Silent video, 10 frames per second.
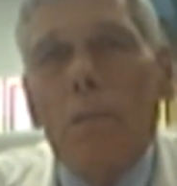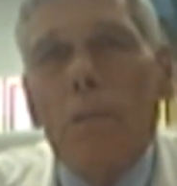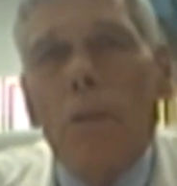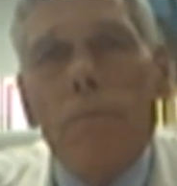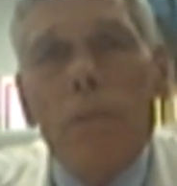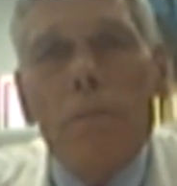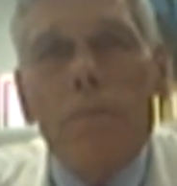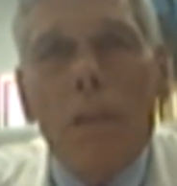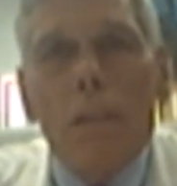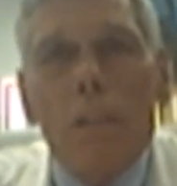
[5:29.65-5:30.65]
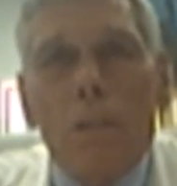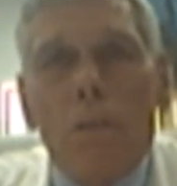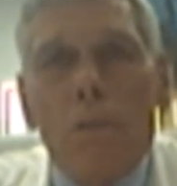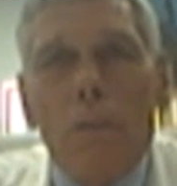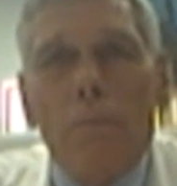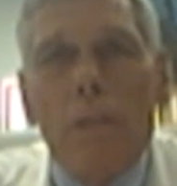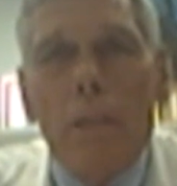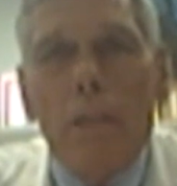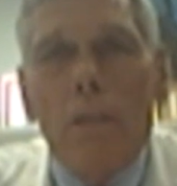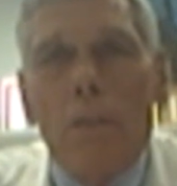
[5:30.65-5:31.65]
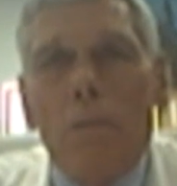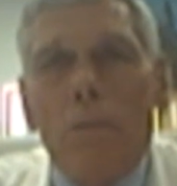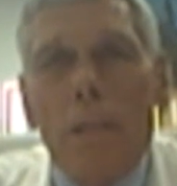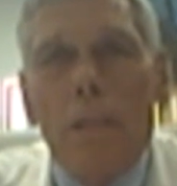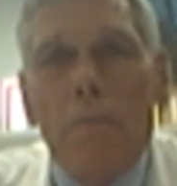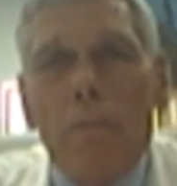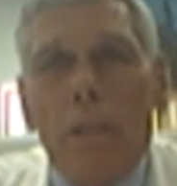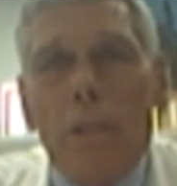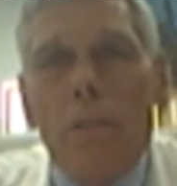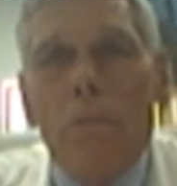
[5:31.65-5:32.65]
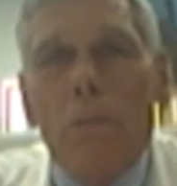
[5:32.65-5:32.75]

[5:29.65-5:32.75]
So first of all, let's go to the video, training video,